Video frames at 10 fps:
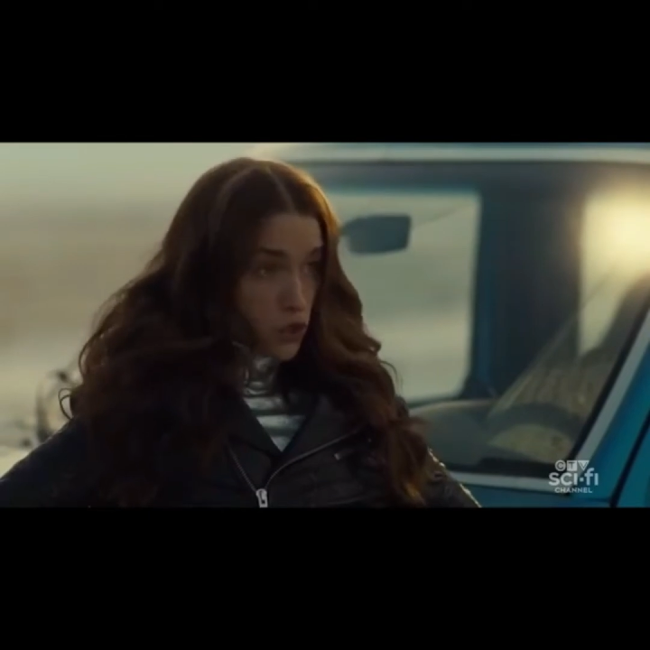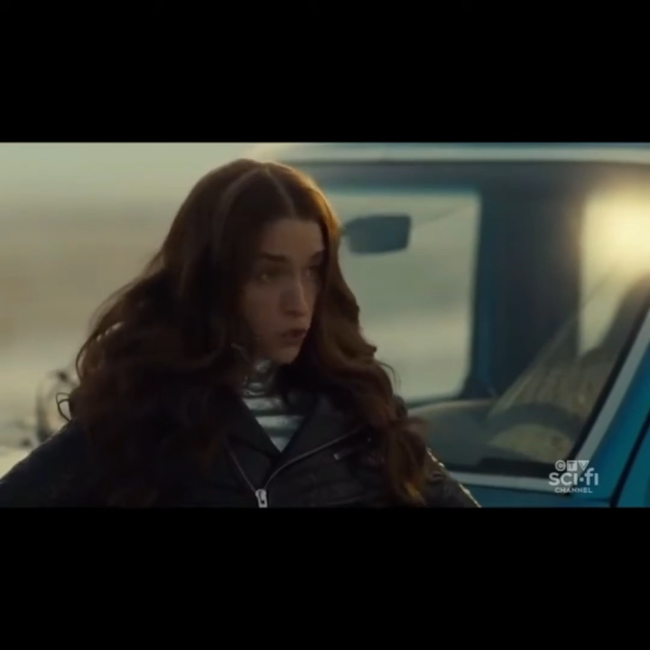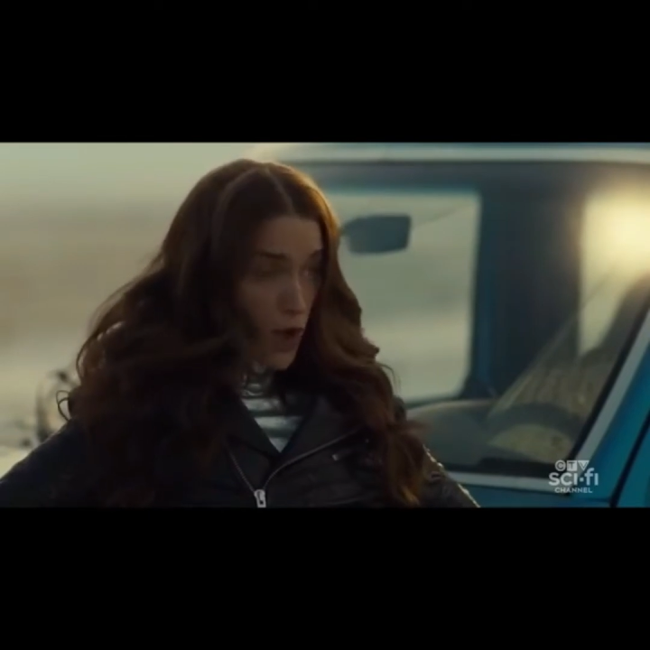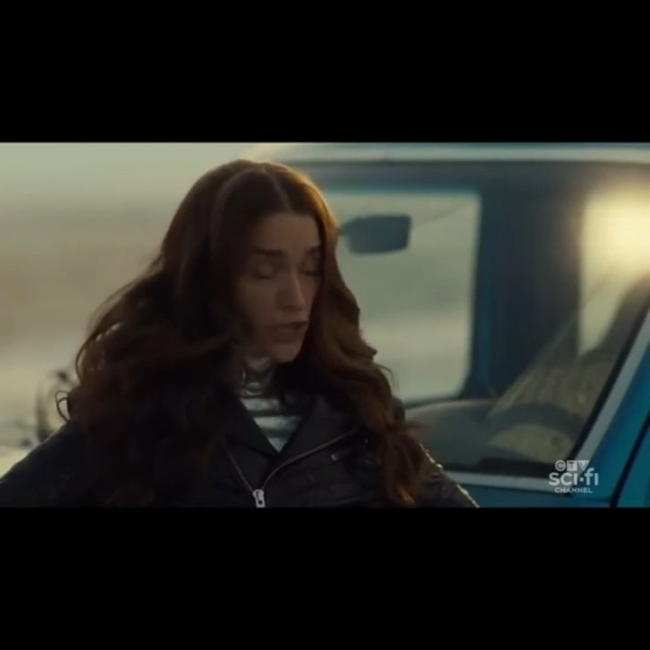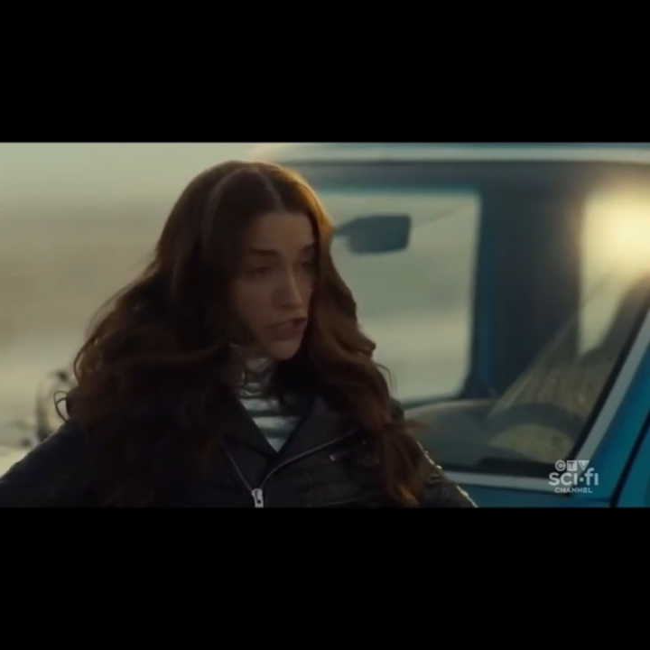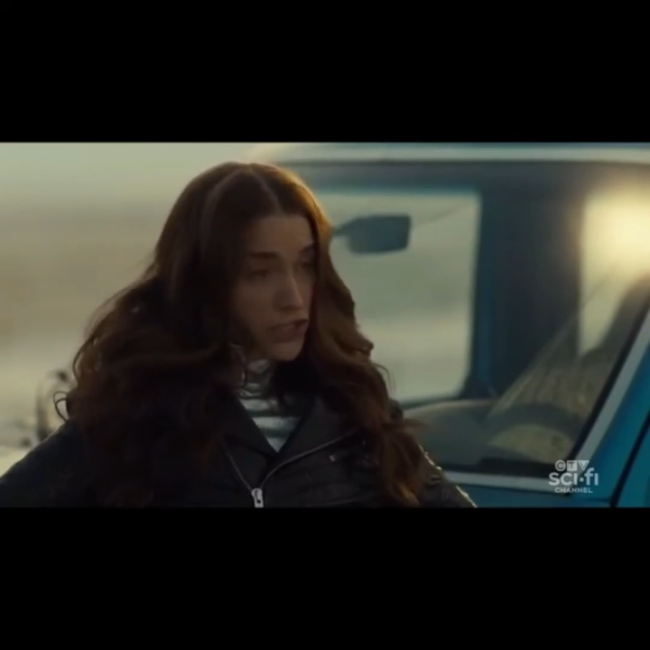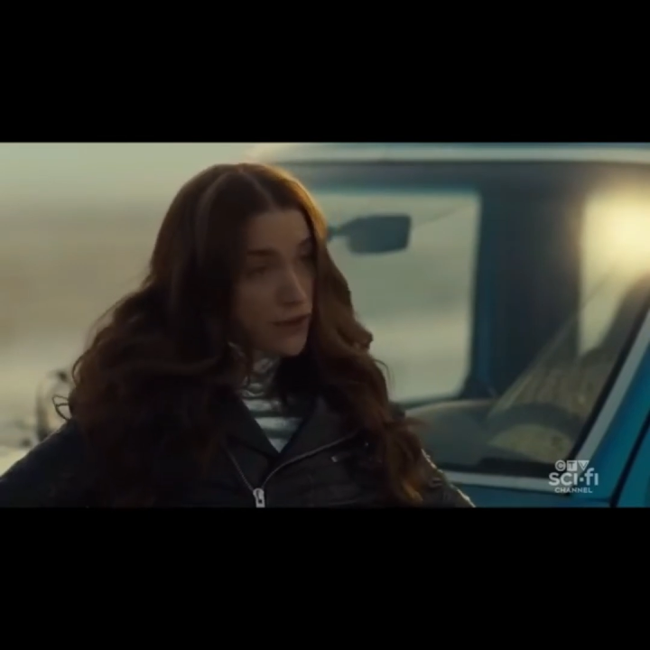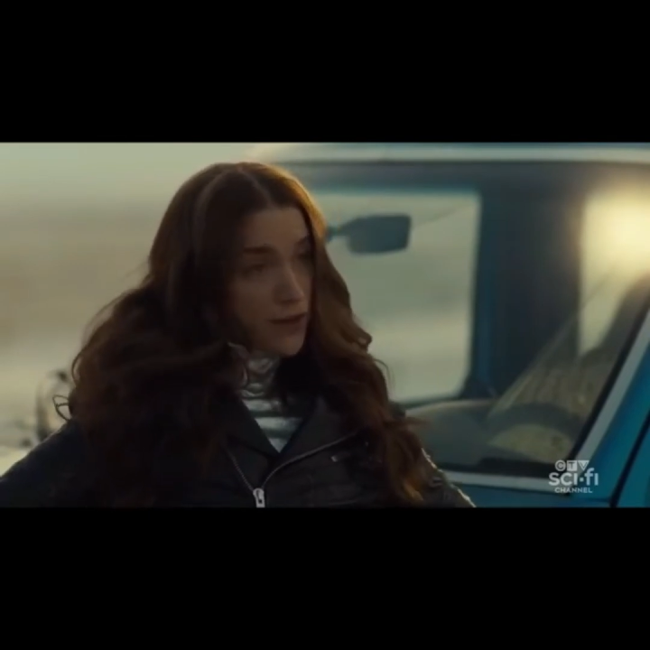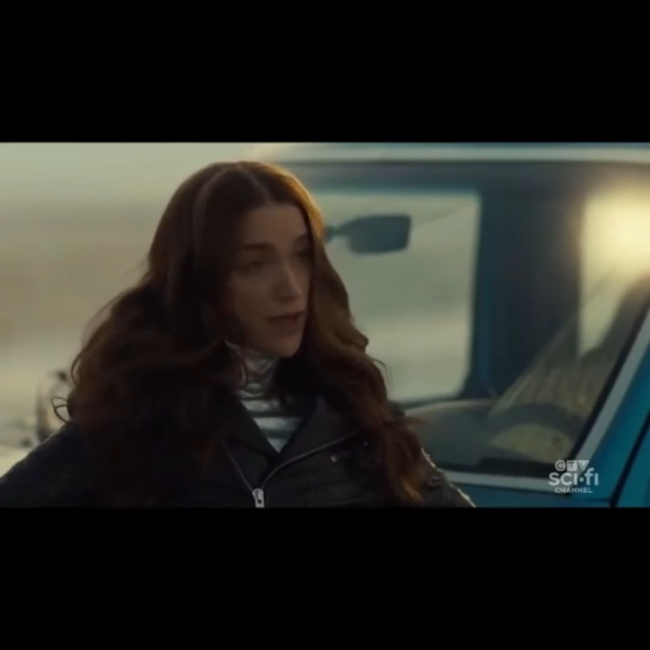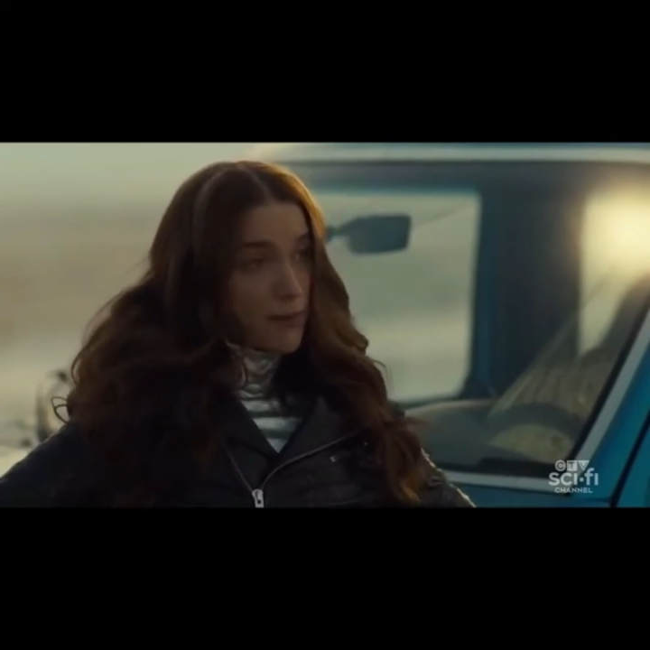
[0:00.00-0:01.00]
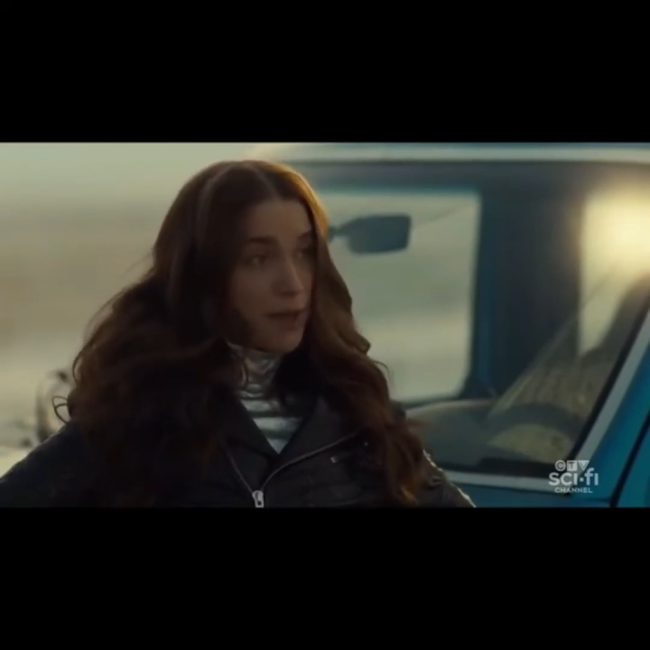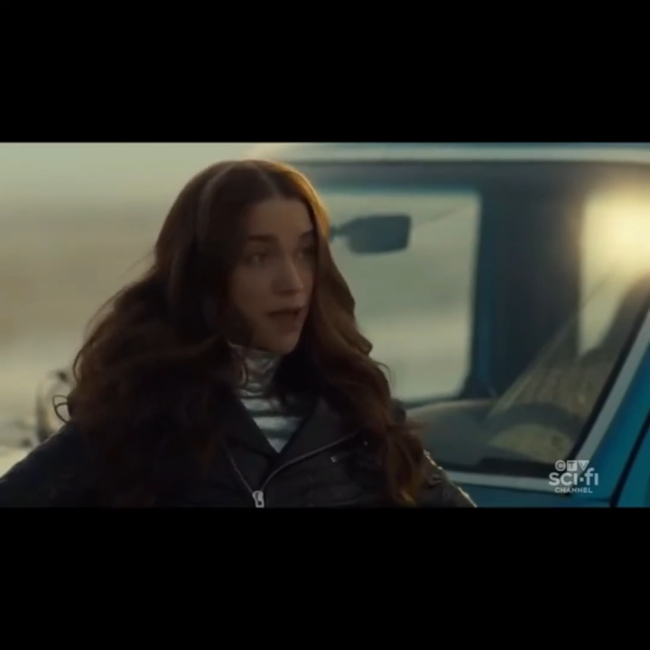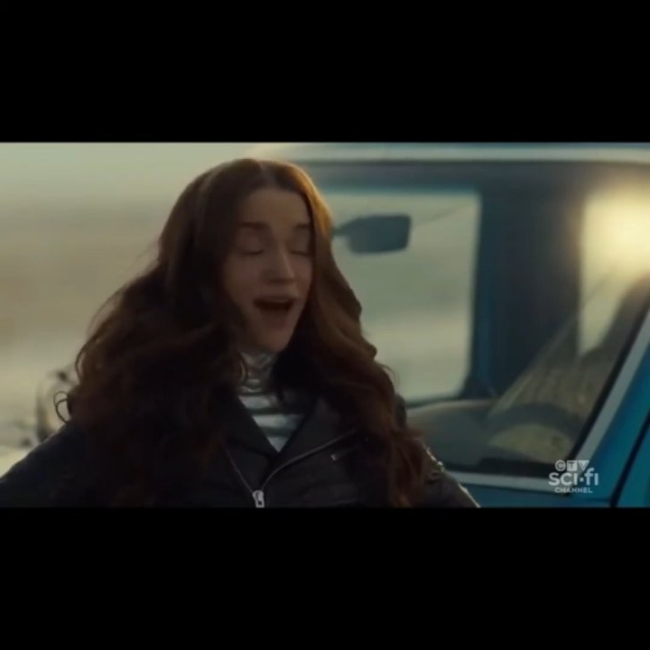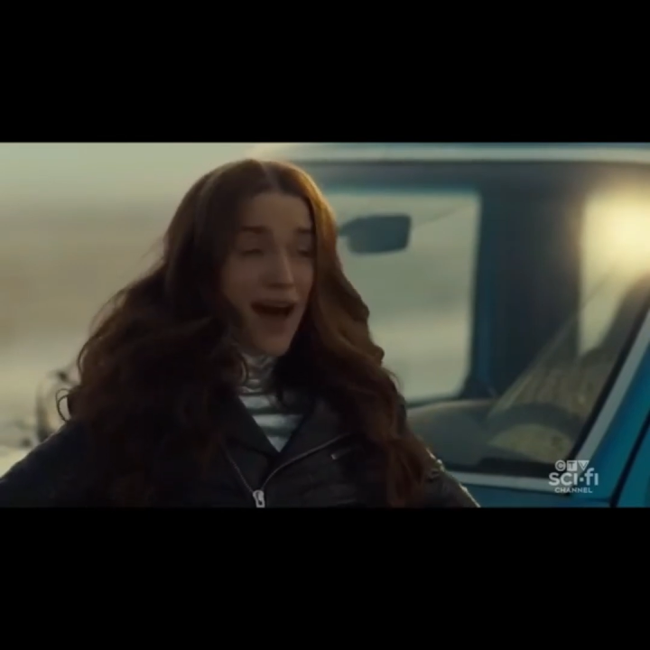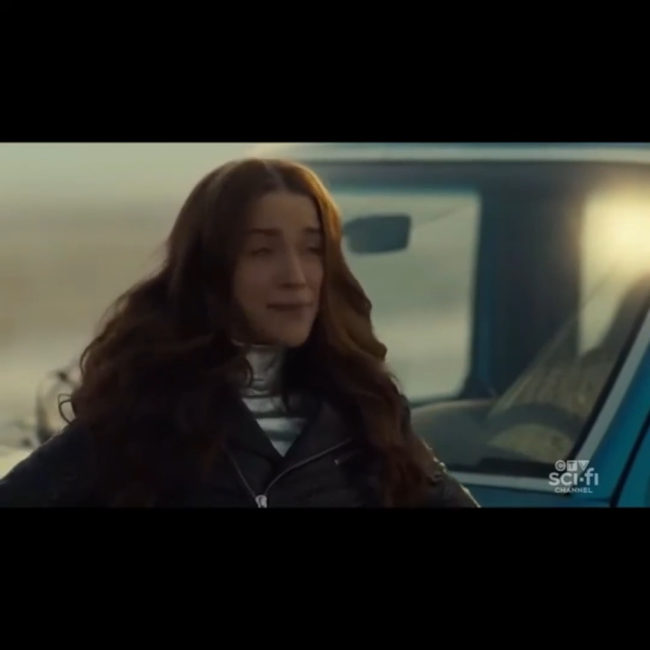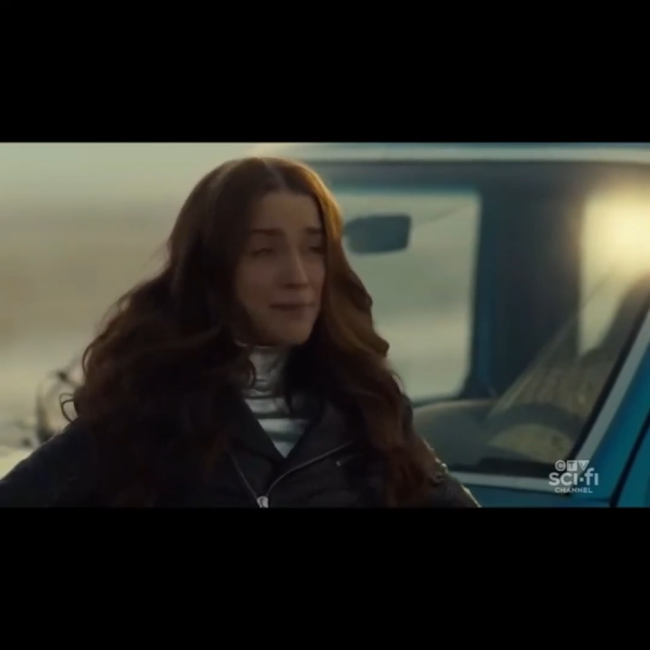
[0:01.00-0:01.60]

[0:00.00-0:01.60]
want cheering up? I might